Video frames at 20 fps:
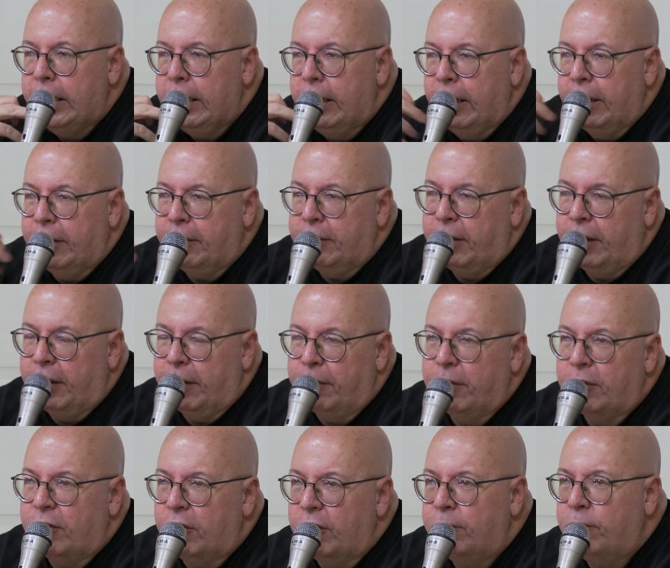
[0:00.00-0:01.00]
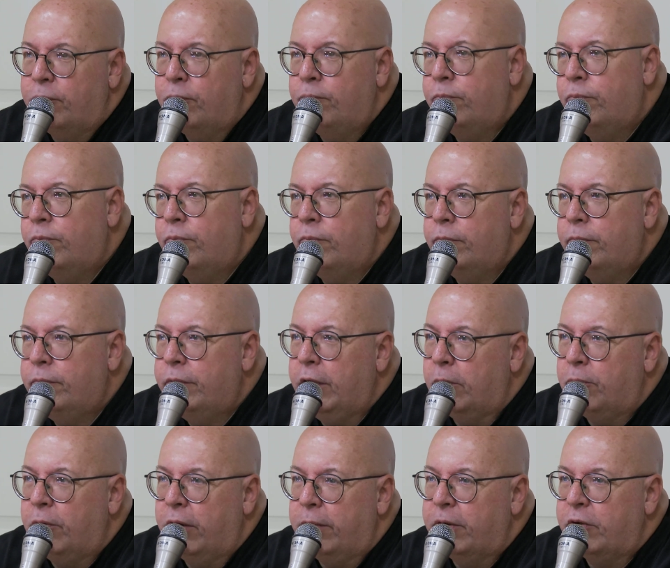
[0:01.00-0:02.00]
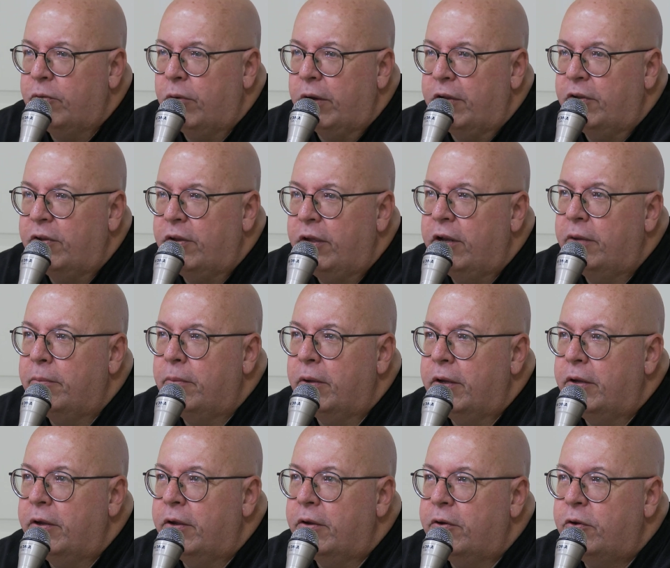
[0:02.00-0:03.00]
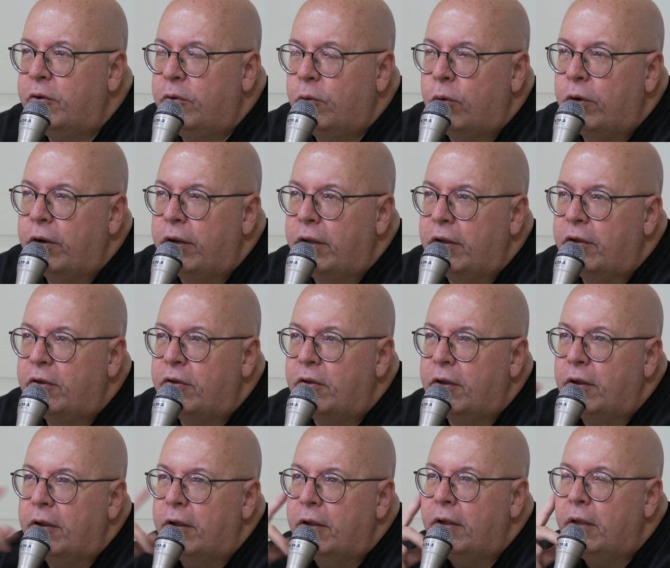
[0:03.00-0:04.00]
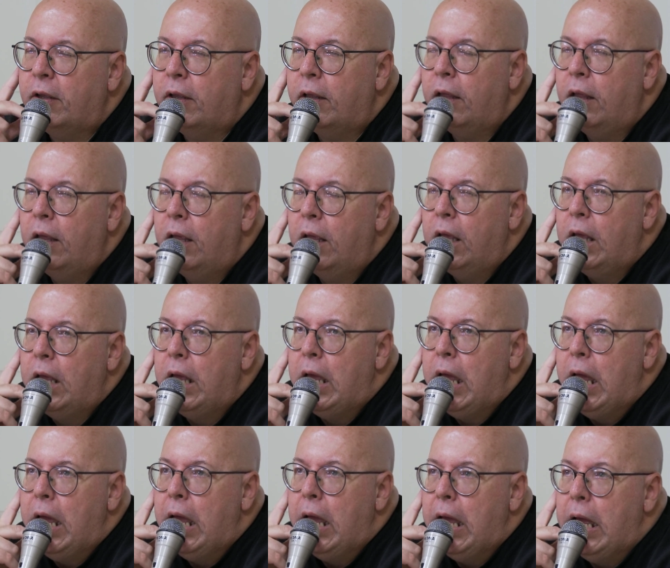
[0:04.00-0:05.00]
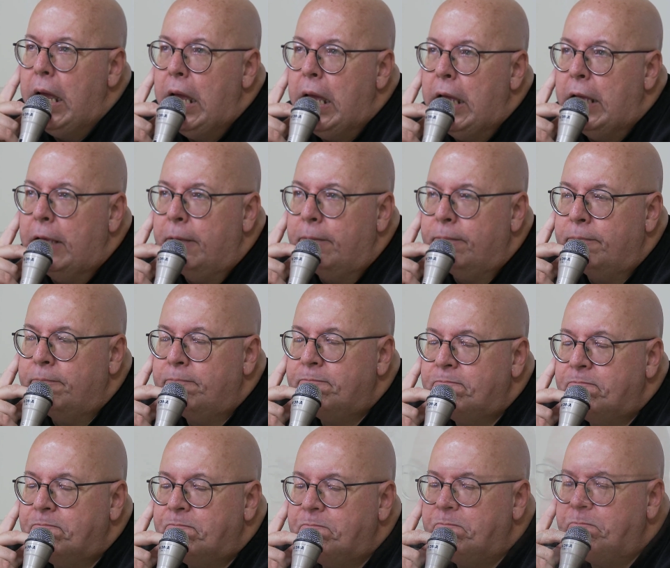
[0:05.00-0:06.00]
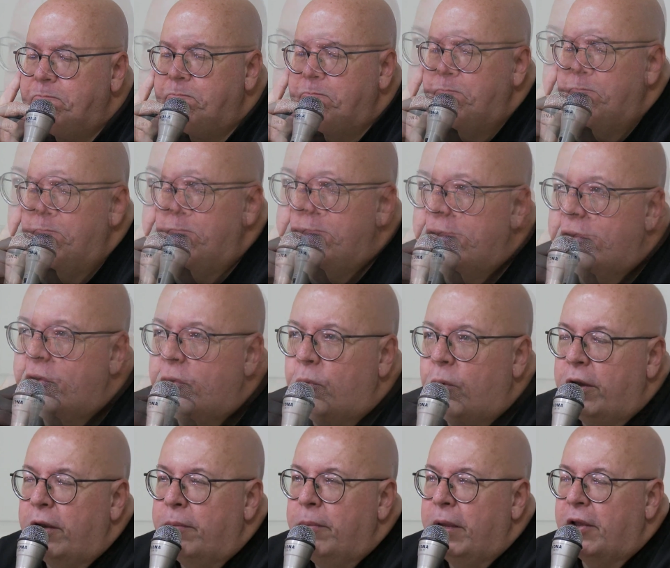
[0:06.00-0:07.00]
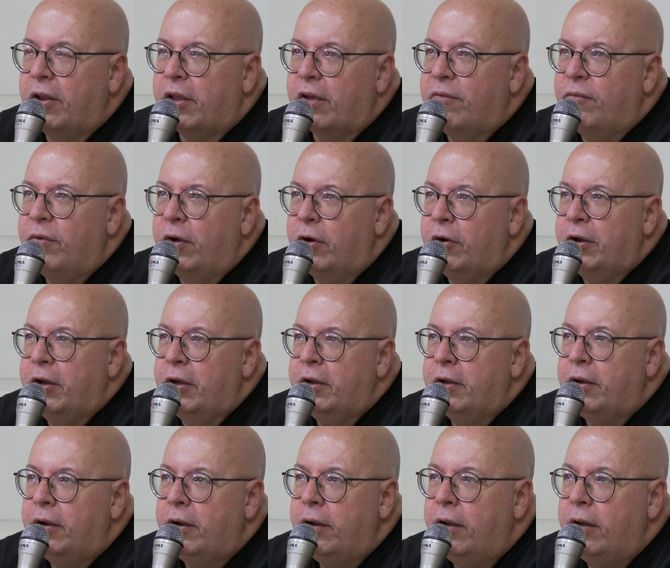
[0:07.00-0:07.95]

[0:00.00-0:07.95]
And this is, pretty much what I said in my short essay. I just wanted to make like a very